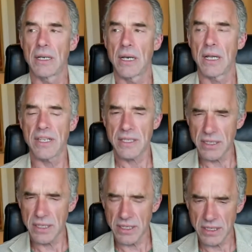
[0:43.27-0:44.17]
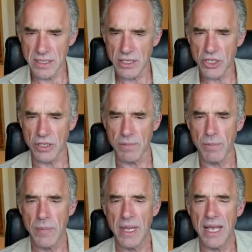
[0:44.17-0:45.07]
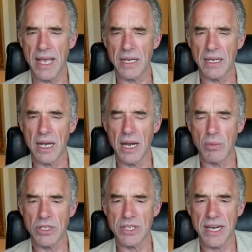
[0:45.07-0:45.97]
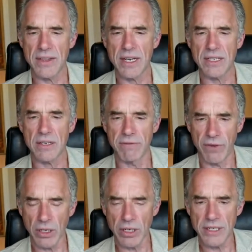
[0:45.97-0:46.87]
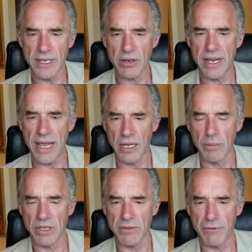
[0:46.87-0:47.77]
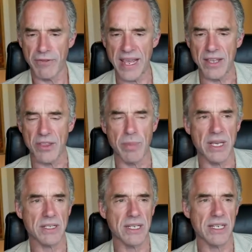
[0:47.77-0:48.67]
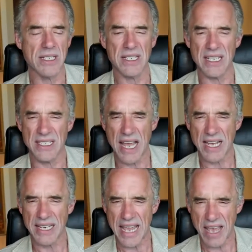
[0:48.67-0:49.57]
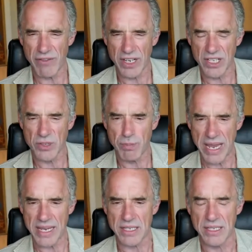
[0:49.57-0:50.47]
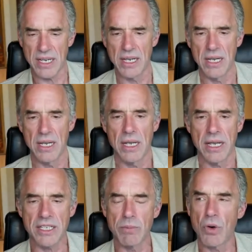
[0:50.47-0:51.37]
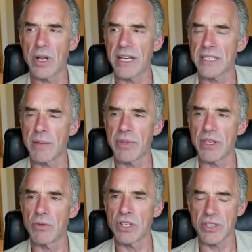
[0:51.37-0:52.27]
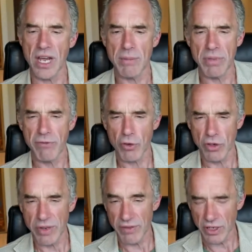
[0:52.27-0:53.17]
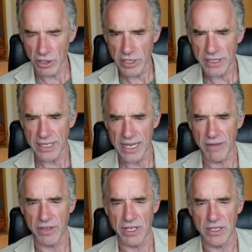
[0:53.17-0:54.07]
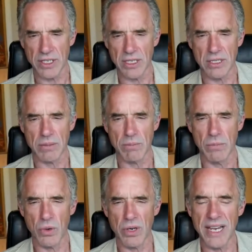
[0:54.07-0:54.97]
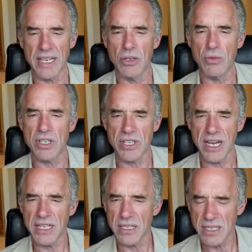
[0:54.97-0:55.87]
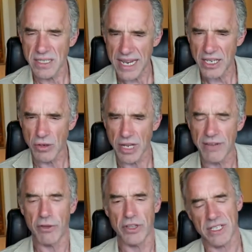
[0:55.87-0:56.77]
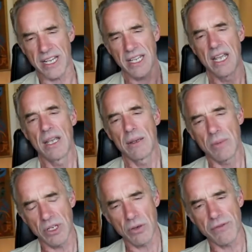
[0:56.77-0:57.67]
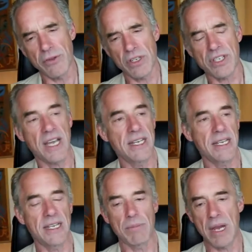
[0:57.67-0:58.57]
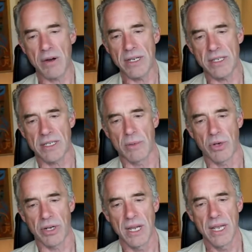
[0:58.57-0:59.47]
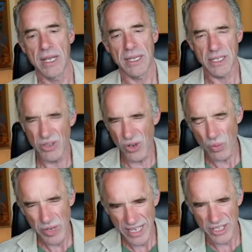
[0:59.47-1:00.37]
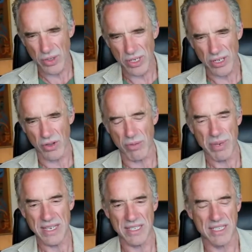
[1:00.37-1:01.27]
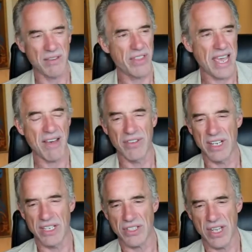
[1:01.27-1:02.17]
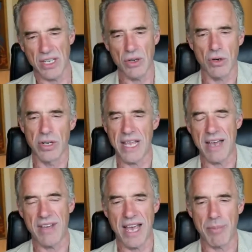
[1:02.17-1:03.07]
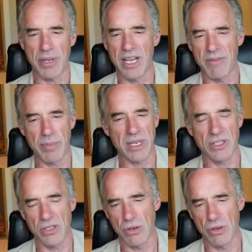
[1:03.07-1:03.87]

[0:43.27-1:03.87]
a decision, and I would say that it's a voluntary element of faith, because it isn't exactly evidence-based. It's more like something you decide before you even look at the evidence. It's more like you decide to stake your life on this. Like, if you decide to get married to someone, you don't really do it on the basis of the evidence that you're going to have a happy life, because you don't